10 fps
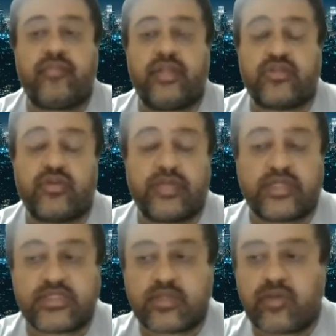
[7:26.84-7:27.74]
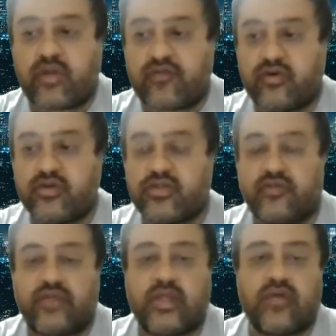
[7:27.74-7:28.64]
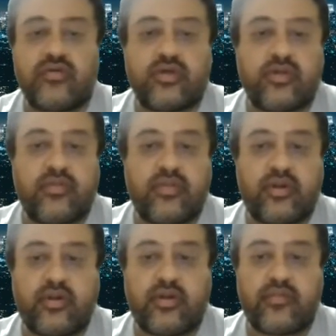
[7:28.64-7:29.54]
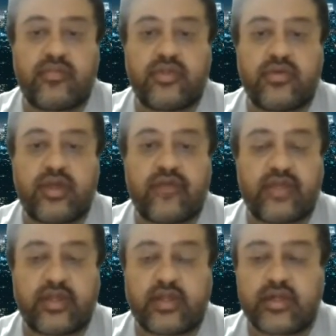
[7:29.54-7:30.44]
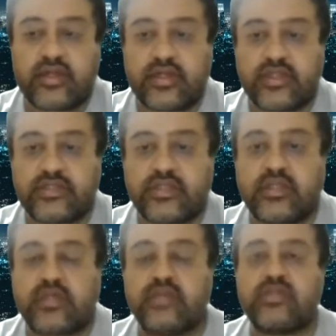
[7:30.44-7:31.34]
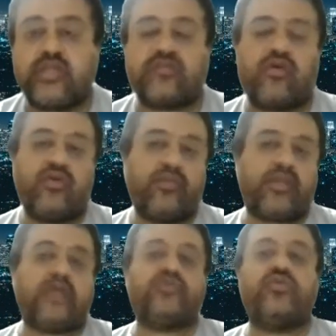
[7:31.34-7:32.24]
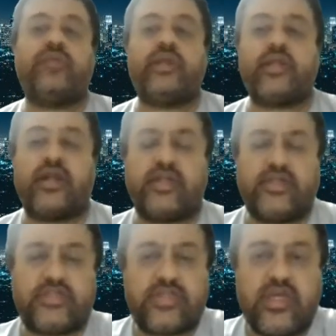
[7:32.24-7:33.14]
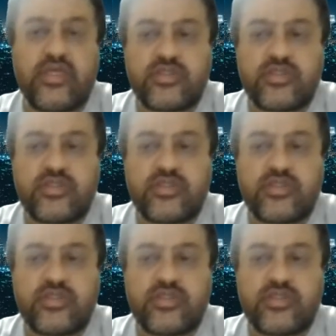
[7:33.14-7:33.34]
It should be reasonable, of course, without having a decrease in the sales volume, but assuming that it's